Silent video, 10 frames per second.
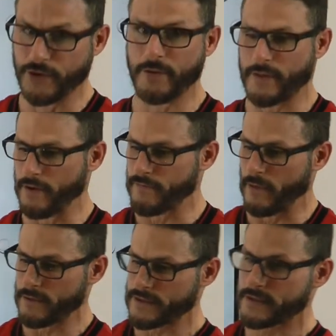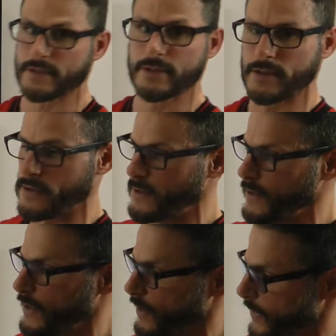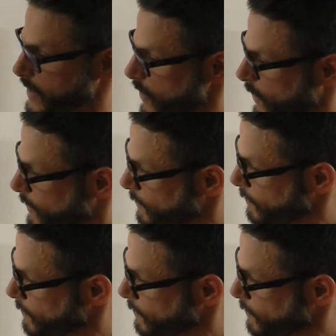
truth here, folks. Here we go.